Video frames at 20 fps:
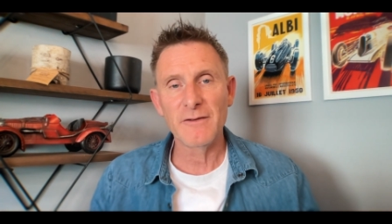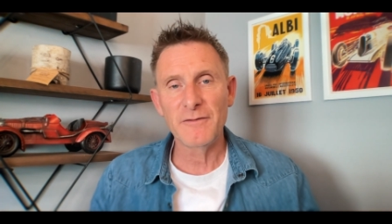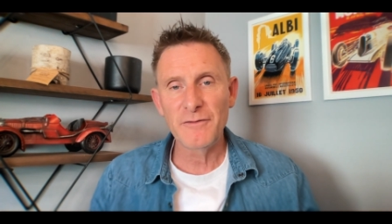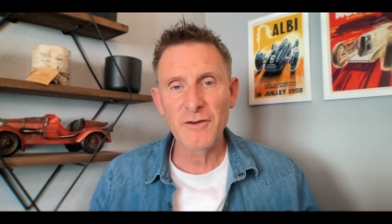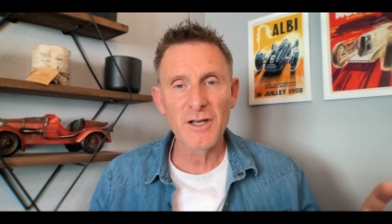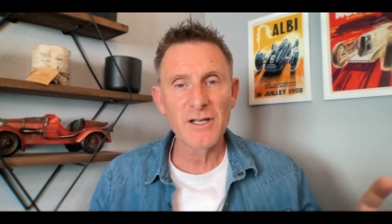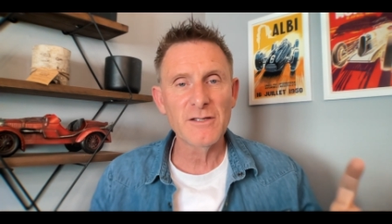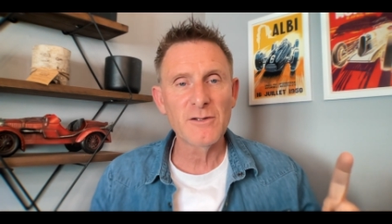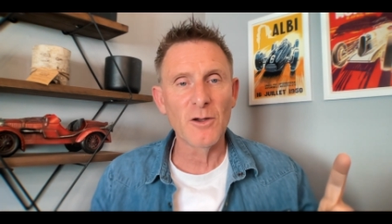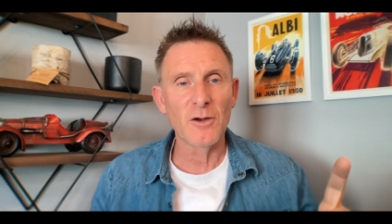
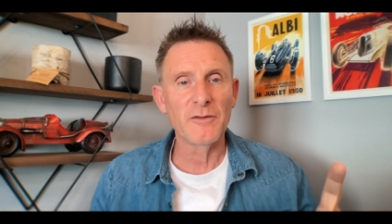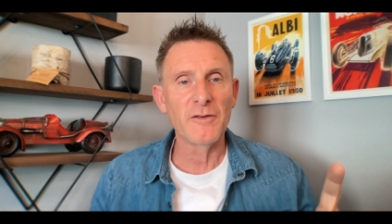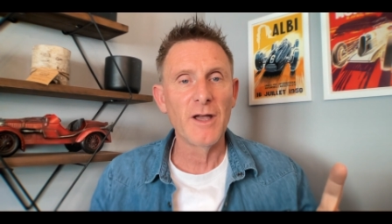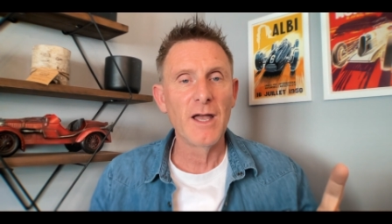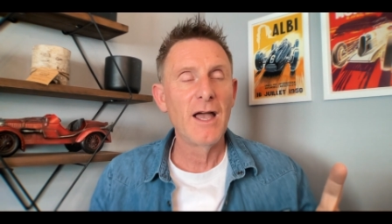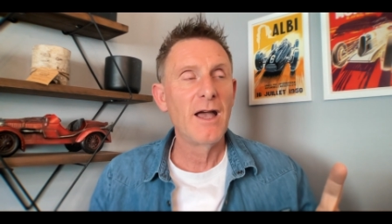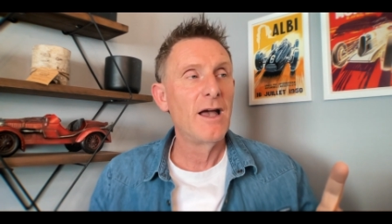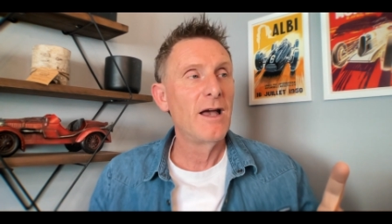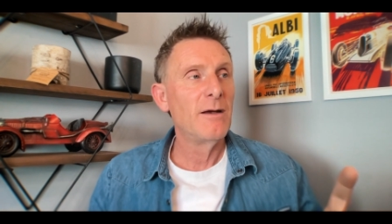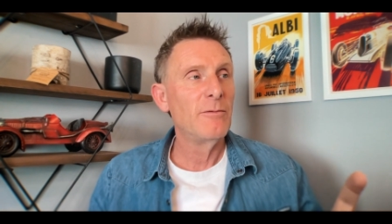First off,
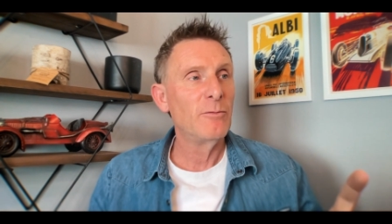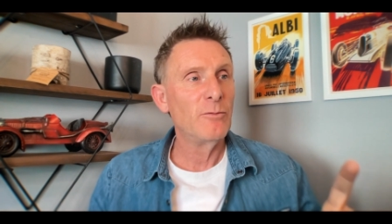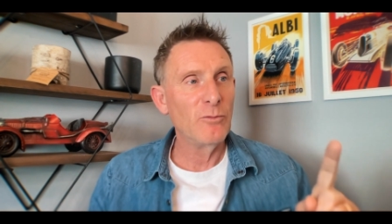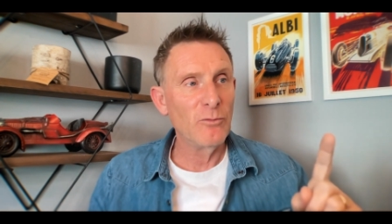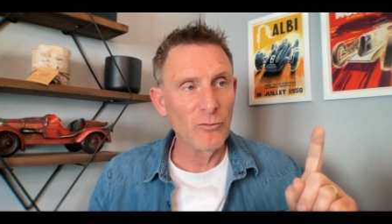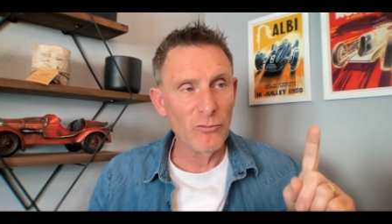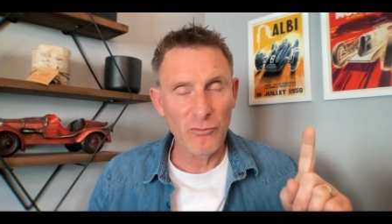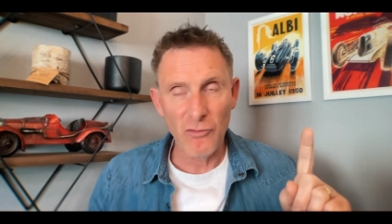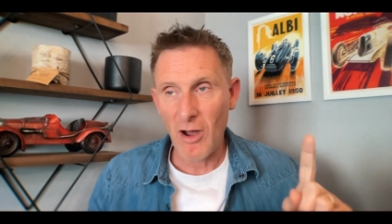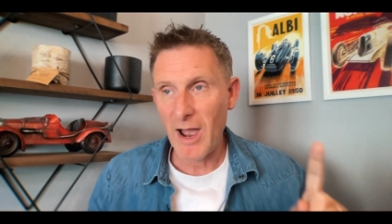
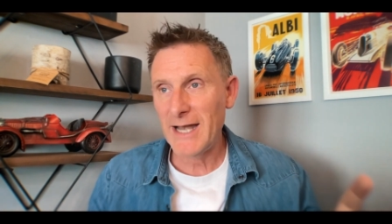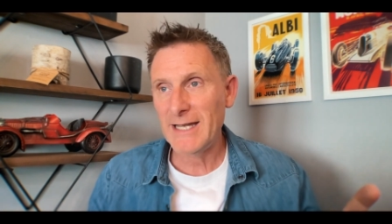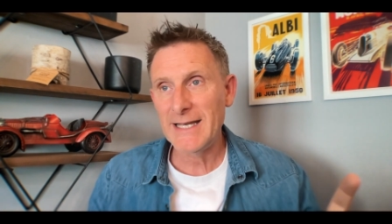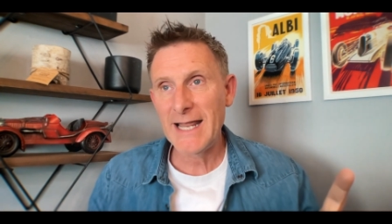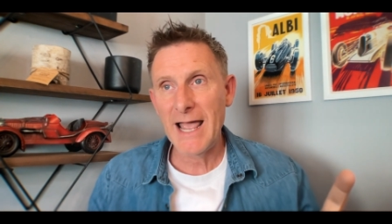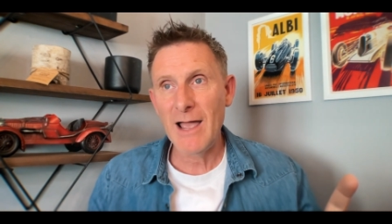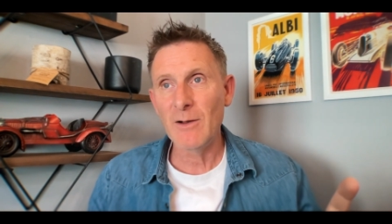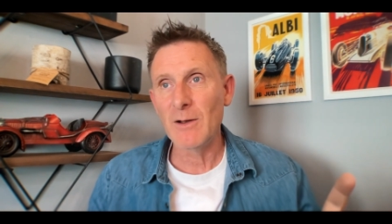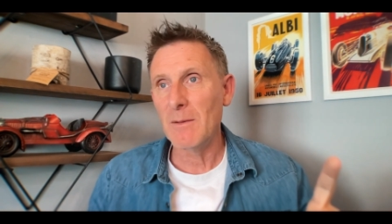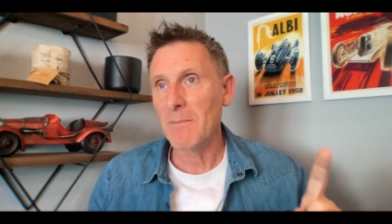write
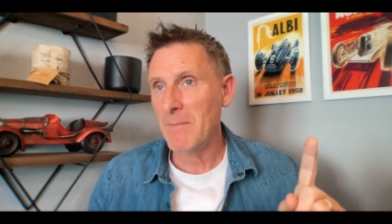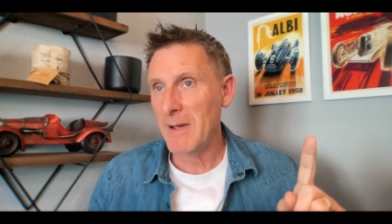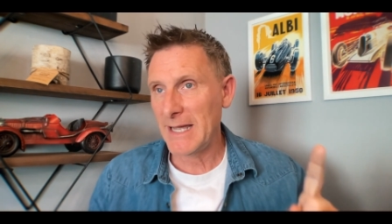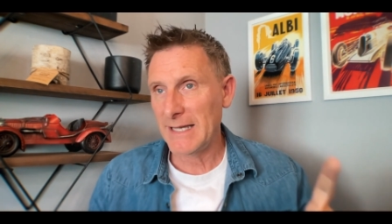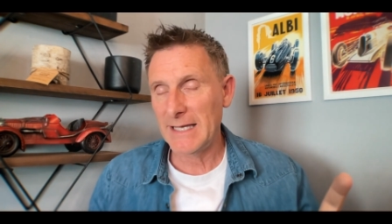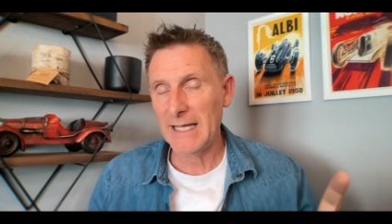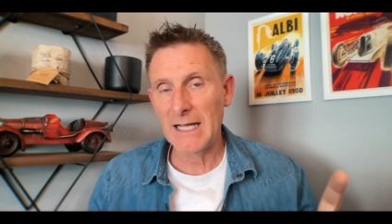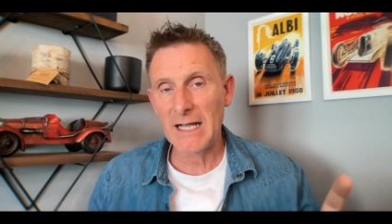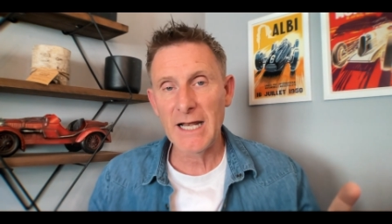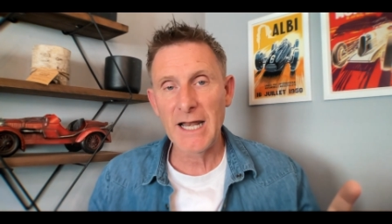down,
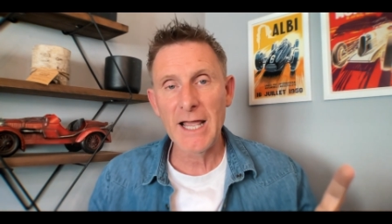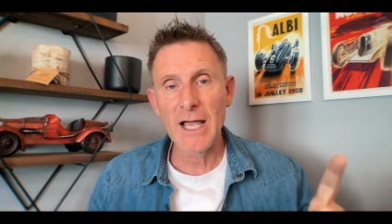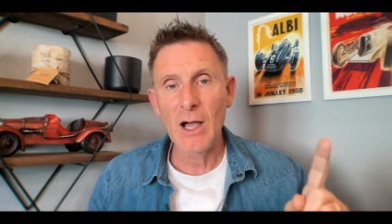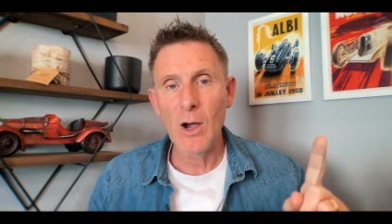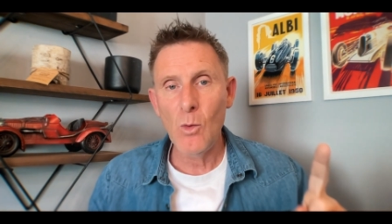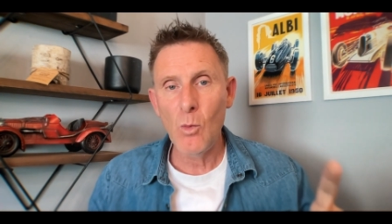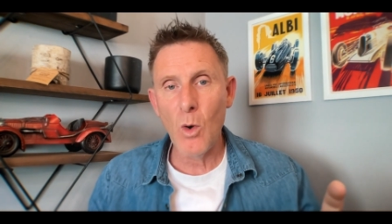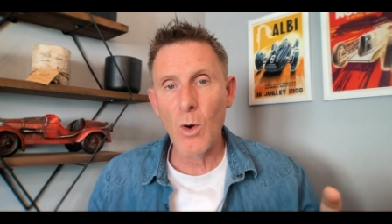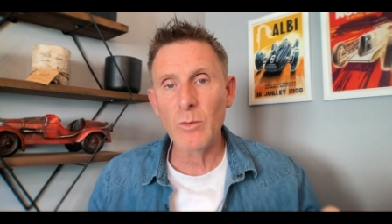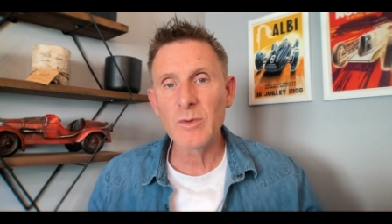make it clear
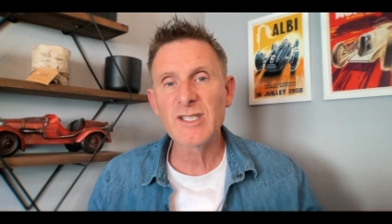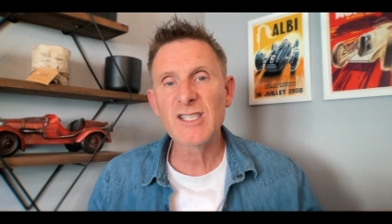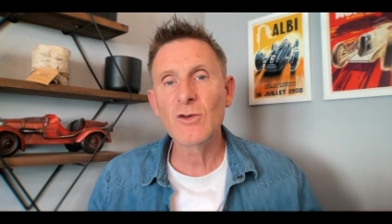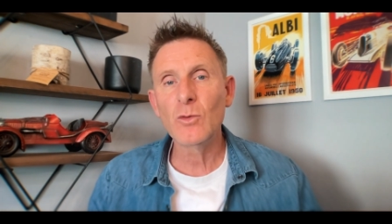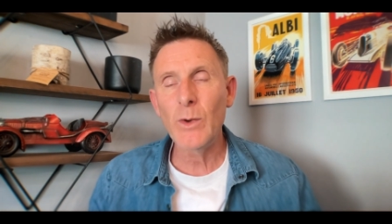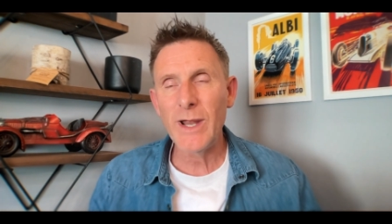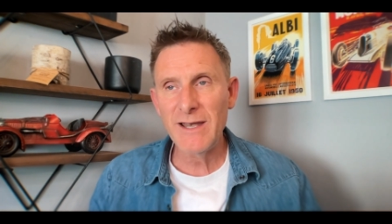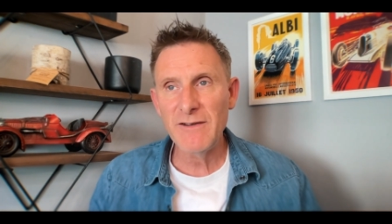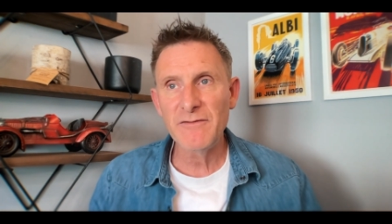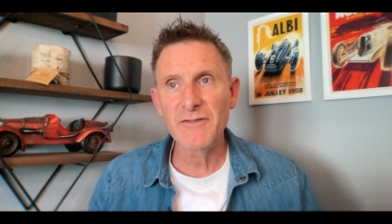what was the
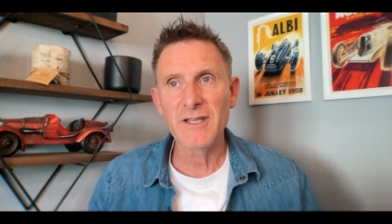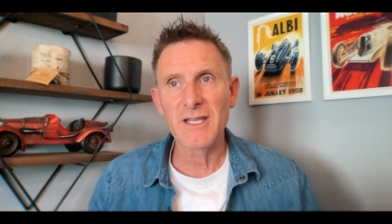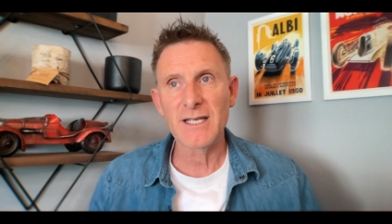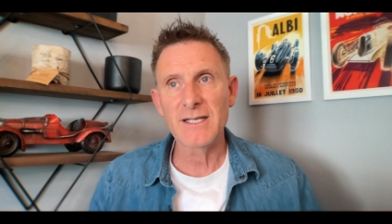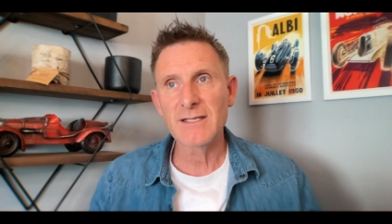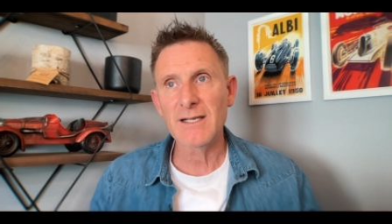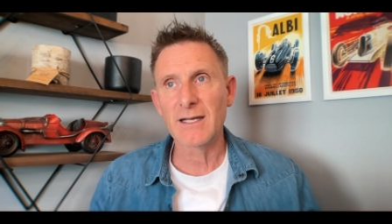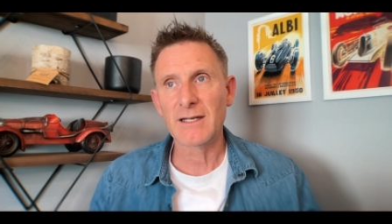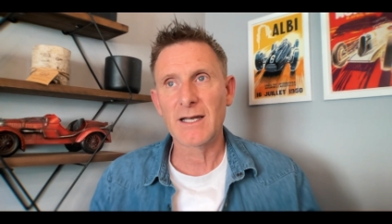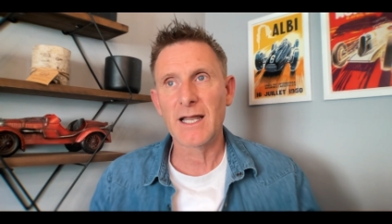win for
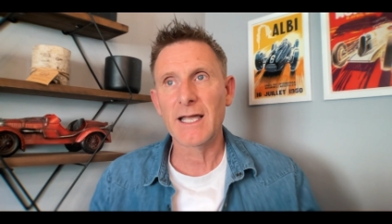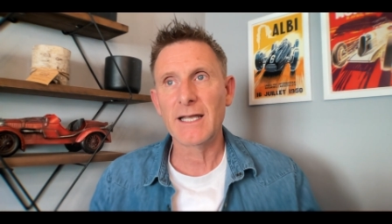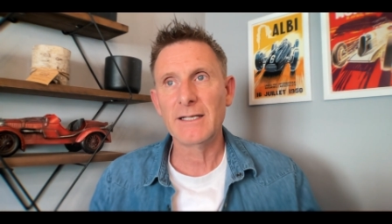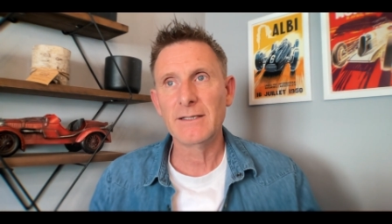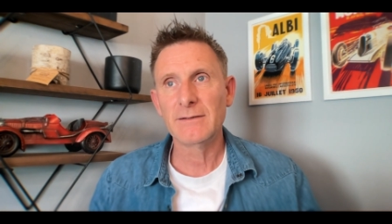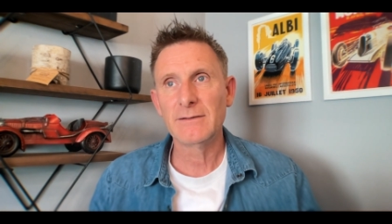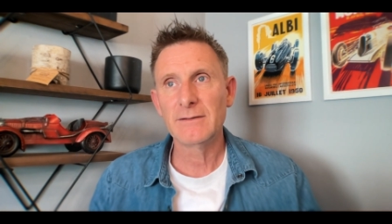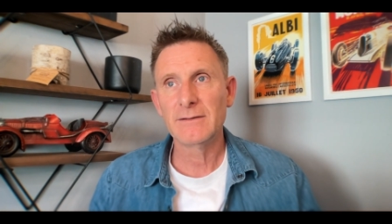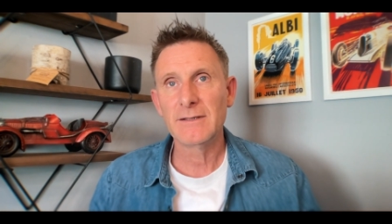this Sunday.